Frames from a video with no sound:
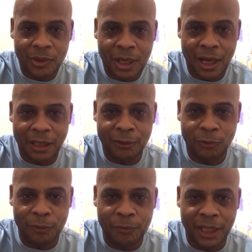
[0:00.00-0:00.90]

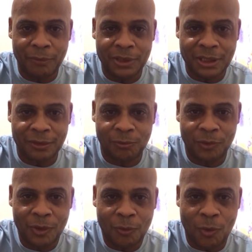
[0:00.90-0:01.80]
Hollywood Baby says,
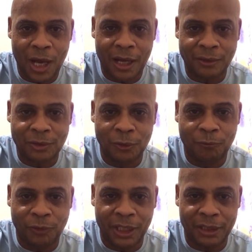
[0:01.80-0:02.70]
wow, too
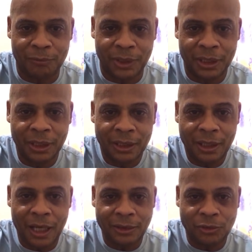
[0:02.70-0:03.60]
funny. But
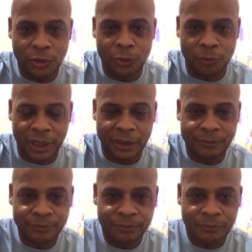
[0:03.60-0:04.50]
no, it's true, man.
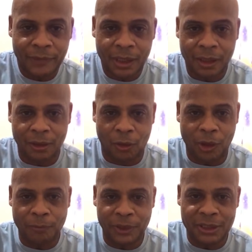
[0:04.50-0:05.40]

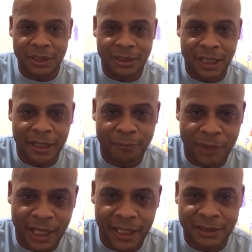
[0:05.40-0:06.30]
Lloyd P says, laugh
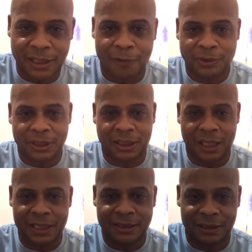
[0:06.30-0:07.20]
my ass off is a
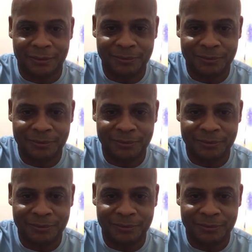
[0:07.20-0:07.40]
classic.